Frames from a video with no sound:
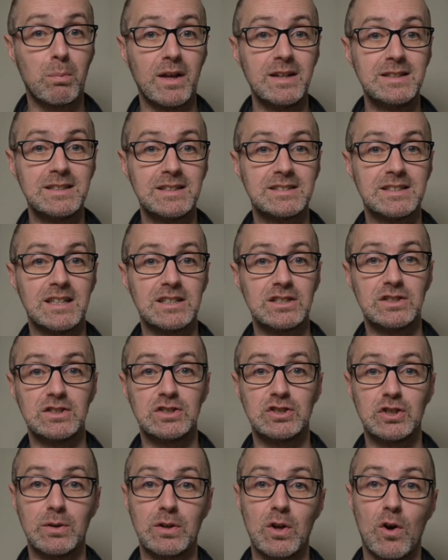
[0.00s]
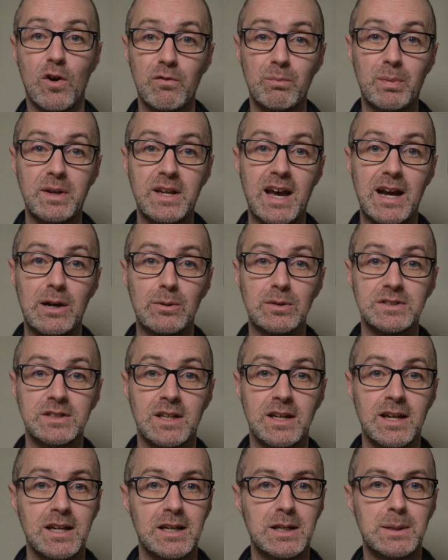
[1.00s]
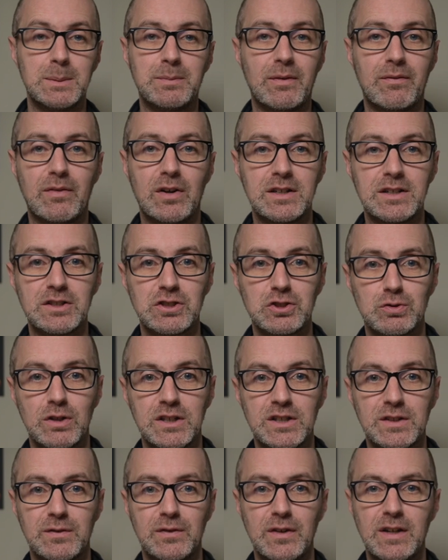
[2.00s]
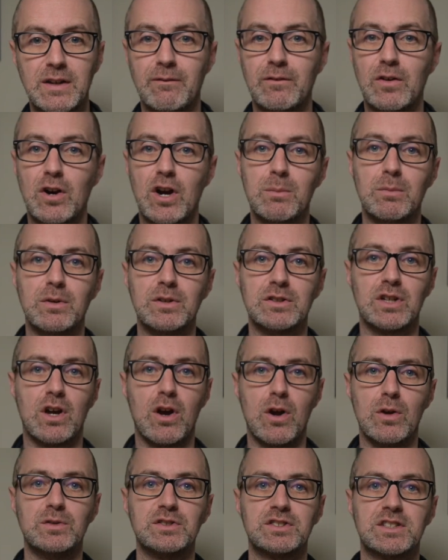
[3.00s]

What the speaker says: plating sessions during offbeat hours can provide a stress-free environment to hone